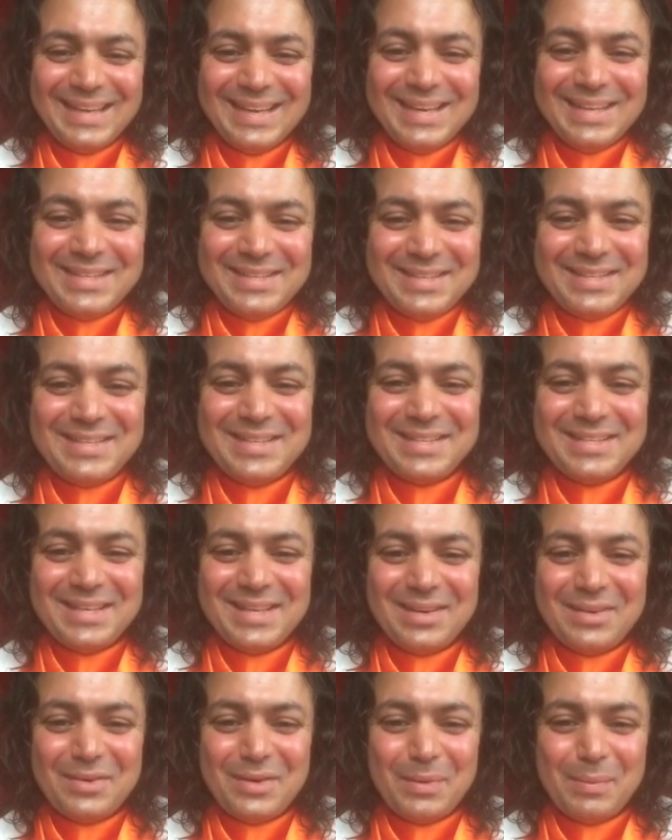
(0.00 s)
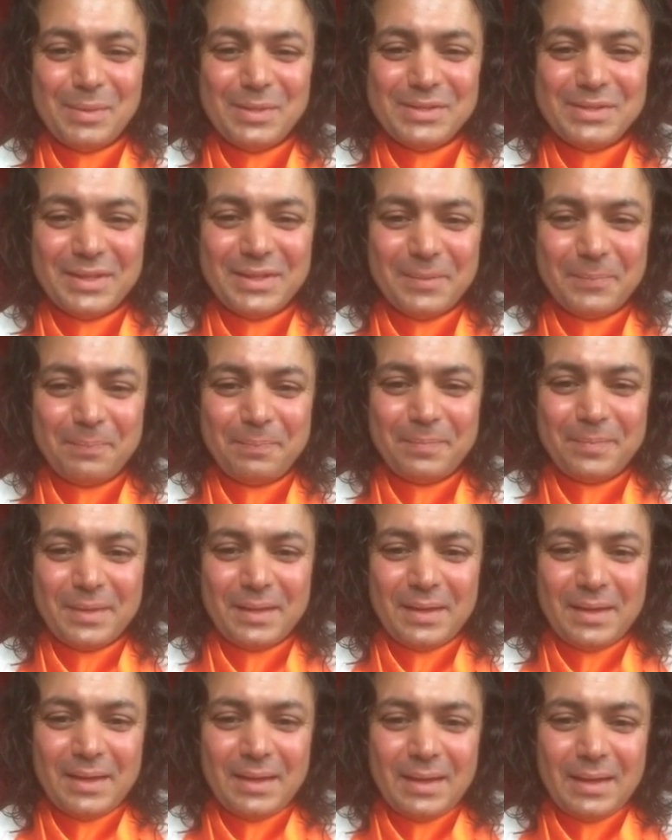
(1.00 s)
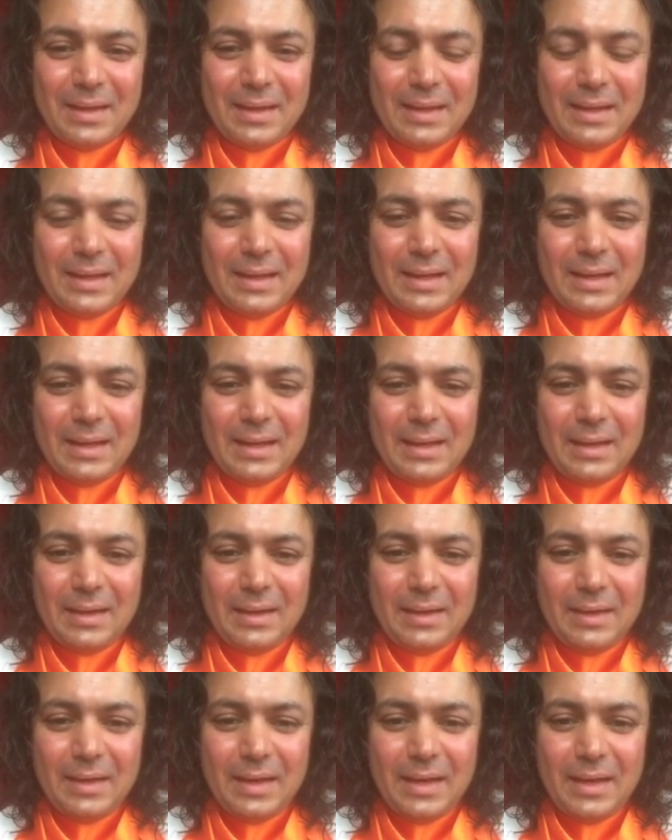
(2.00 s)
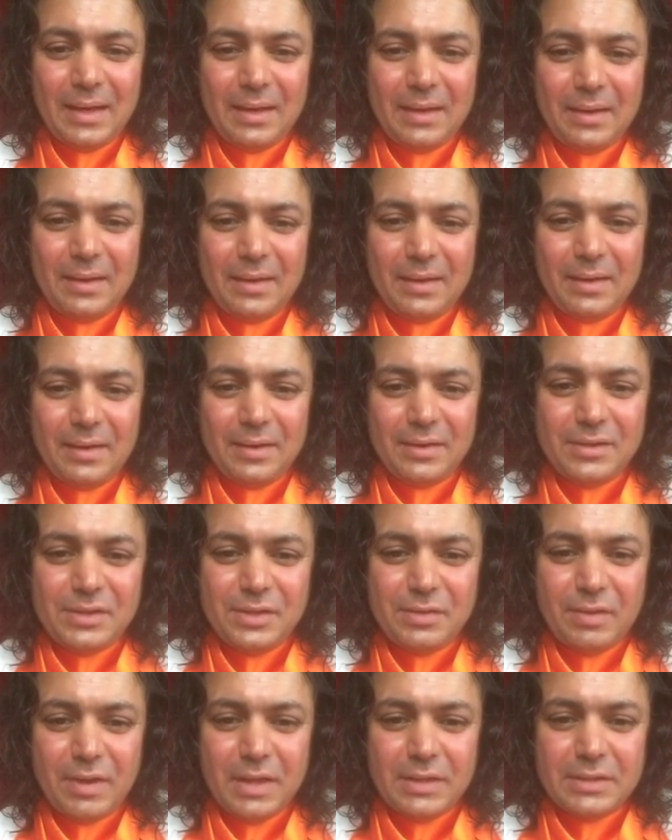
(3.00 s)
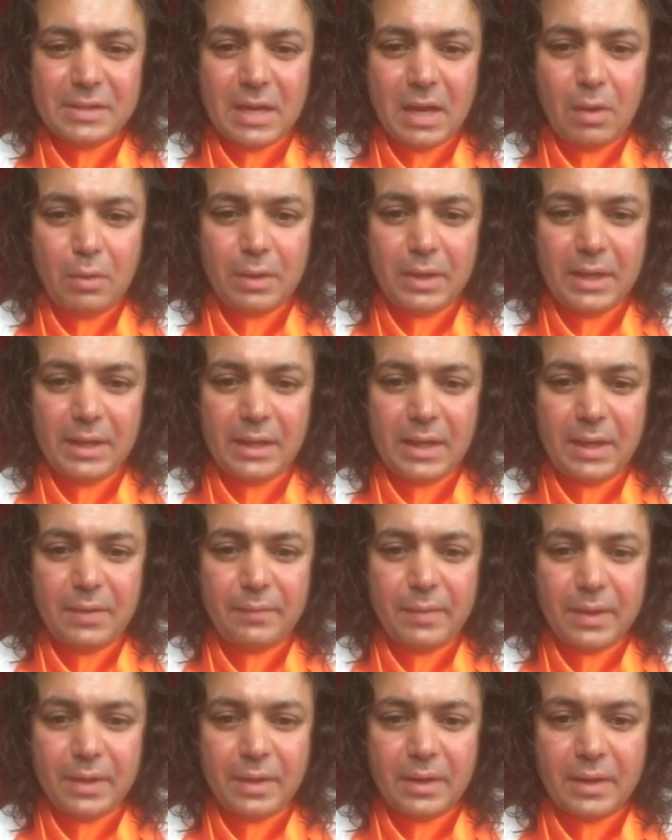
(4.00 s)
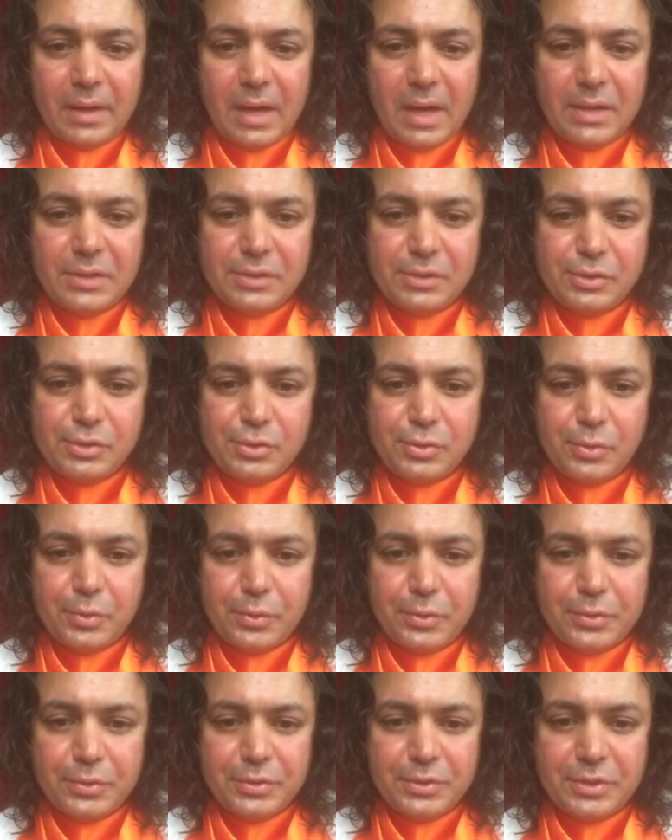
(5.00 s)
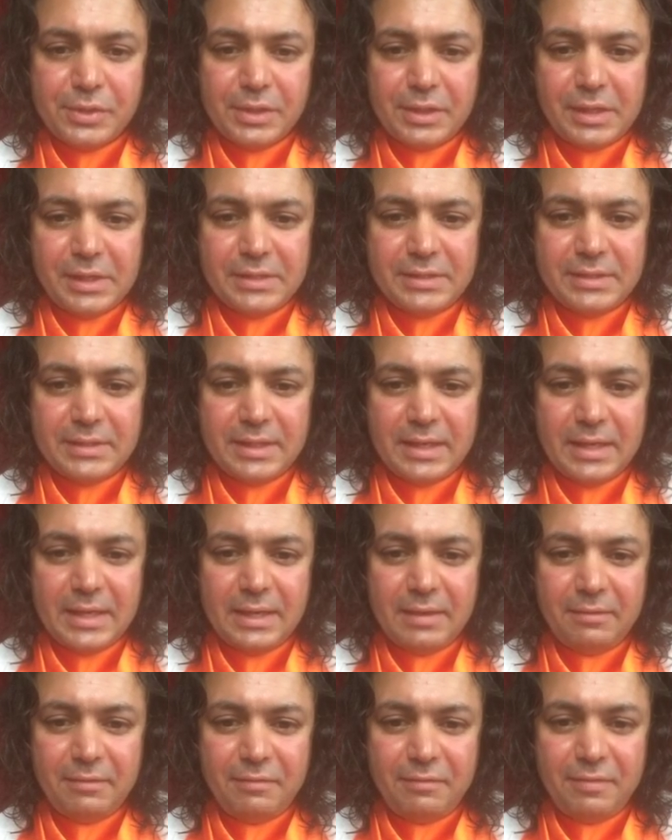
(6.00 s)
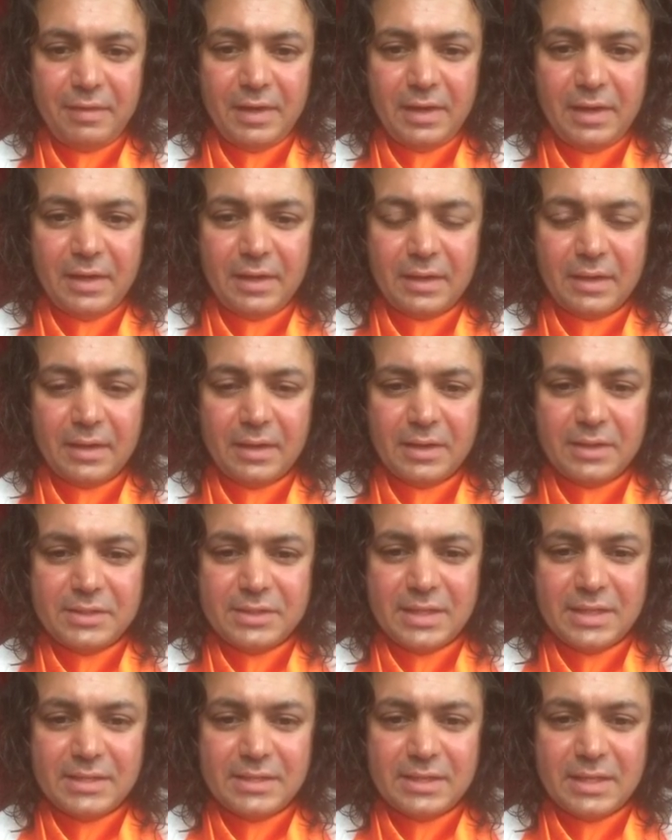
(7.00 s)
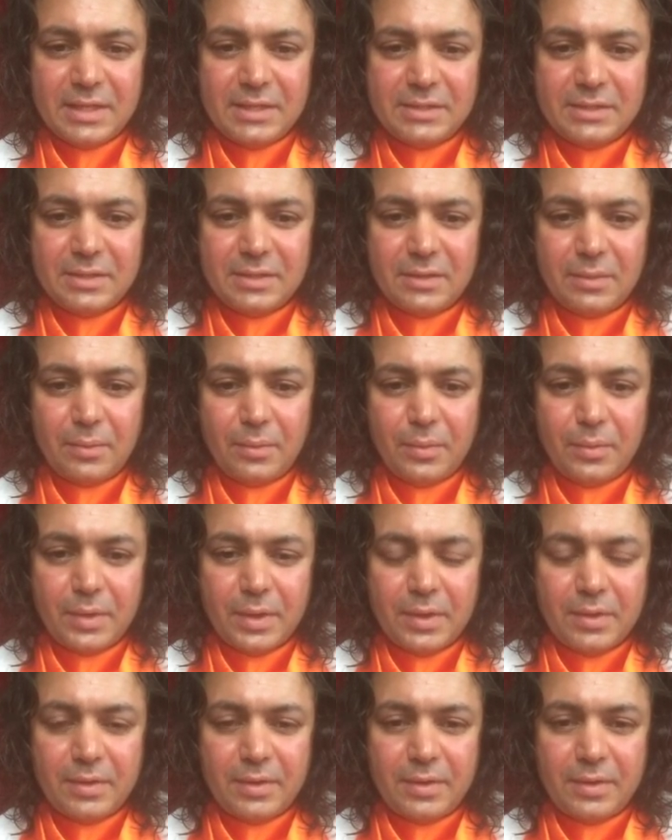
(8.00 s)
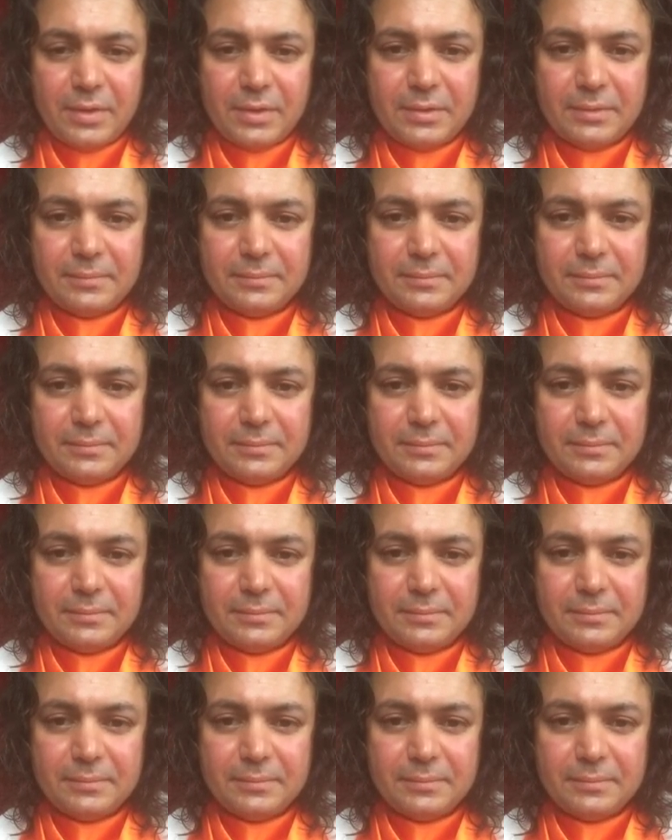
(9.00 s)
She says, hello, namaste. And she writes, how can I recognize the source? Is it a feeling, a sensation, or a current?